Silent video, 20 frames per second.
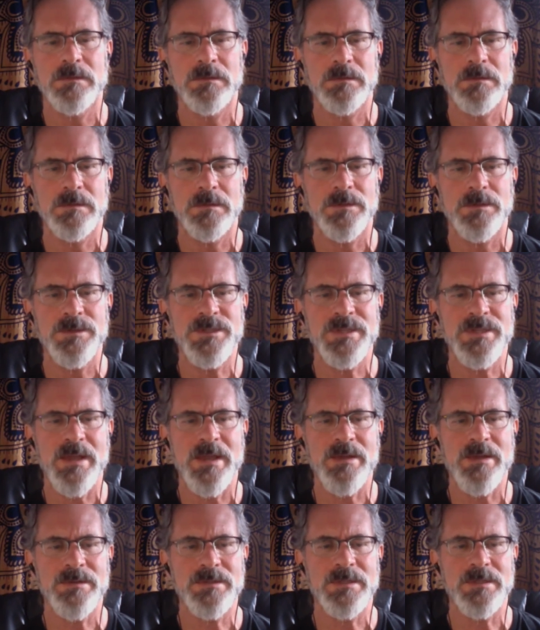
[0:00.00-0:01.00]
or
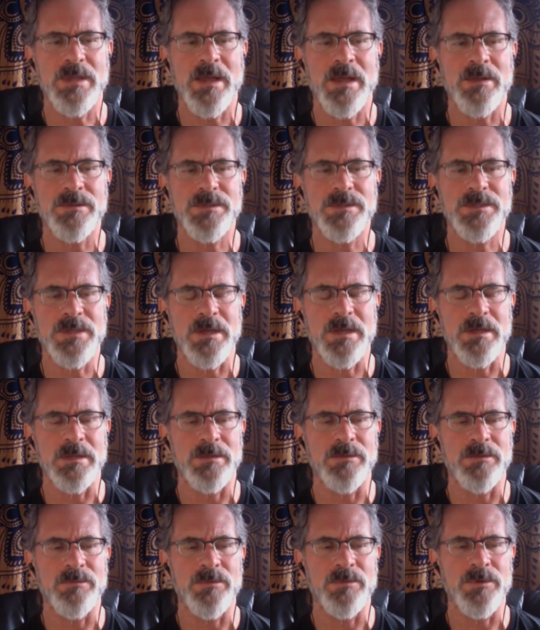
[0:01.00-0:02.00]
sounds outside
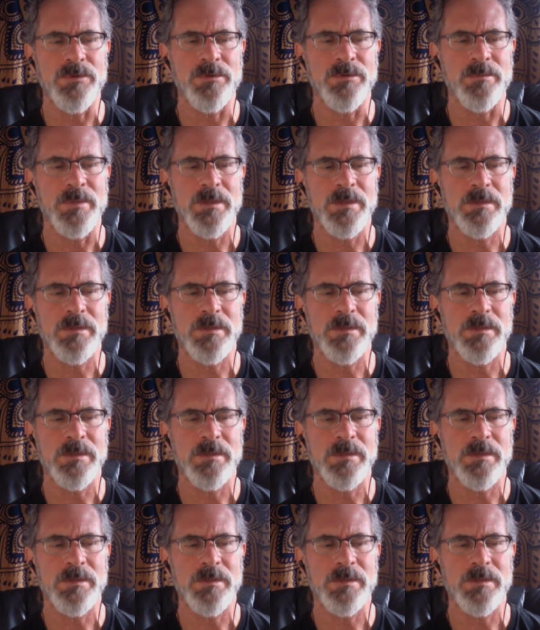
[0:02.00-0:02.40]
the room,